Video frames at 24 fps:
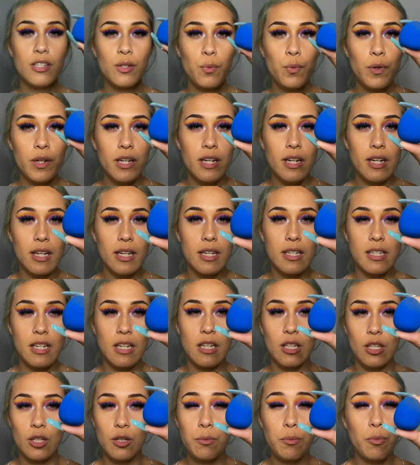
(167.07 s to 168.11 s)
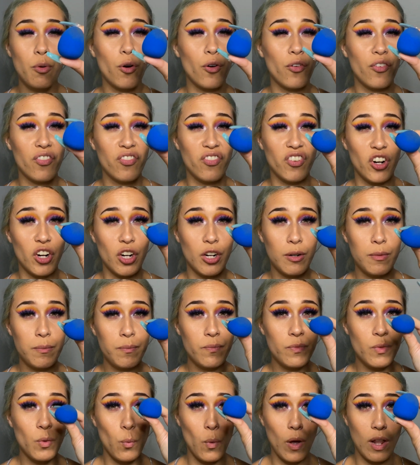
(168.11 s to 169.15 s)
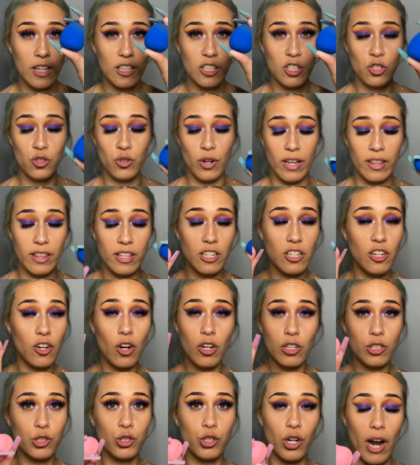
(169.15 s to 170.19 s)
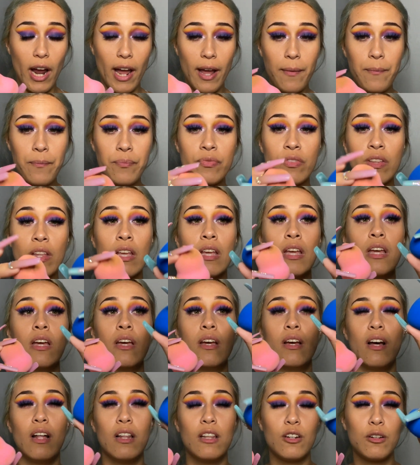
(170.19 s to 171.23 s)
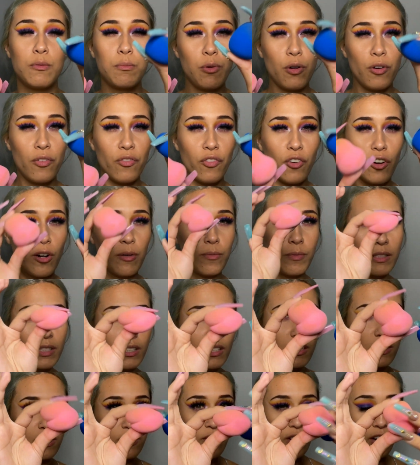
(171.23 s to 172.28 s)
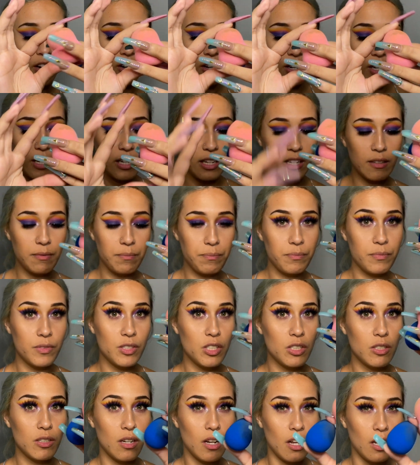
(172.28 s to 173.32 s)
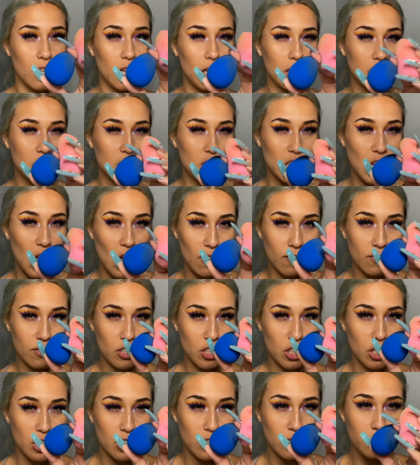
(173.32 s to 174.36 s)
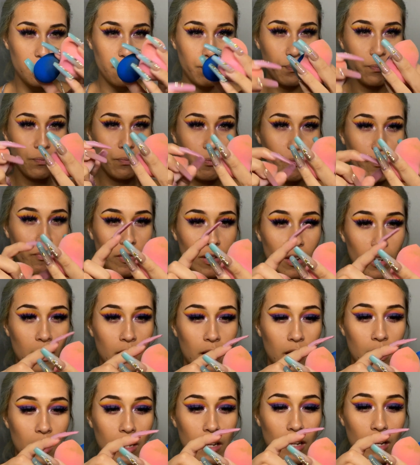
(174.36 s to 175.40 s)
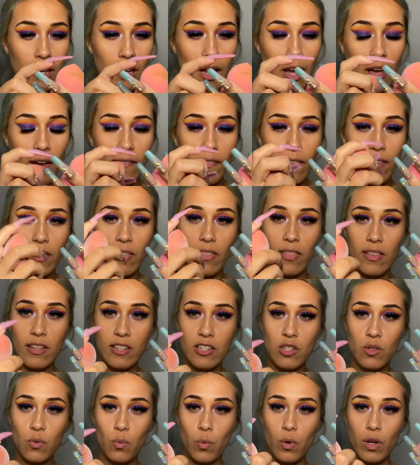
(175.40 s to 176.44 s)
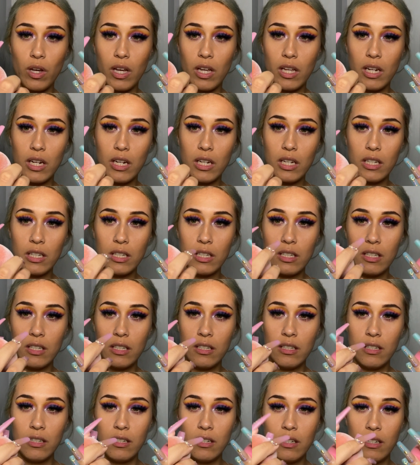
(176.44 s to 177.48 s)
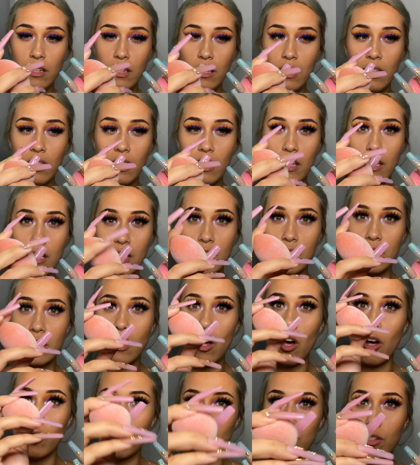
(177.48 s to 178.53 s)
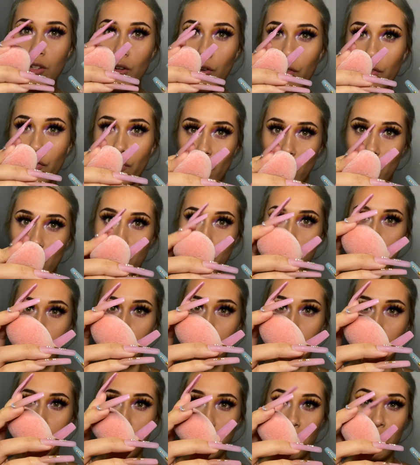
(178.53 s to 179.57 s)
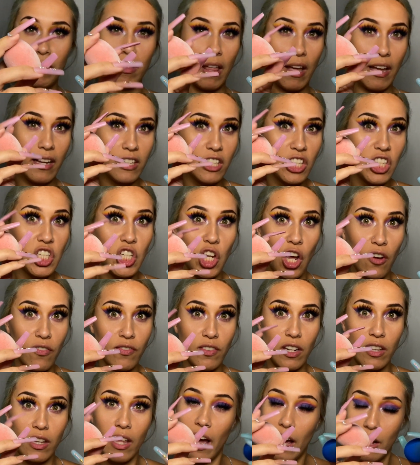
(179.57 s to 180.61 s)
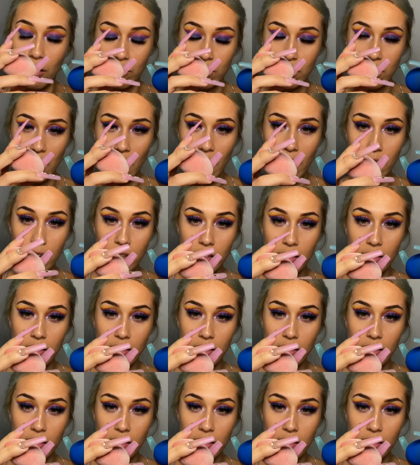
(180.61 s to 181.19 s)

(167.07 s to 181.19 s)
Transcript: one is a little more firm while it's dry. These are all dry. A little more firm. This is a lot softer. And then this one is also firm, but like soft on the outside,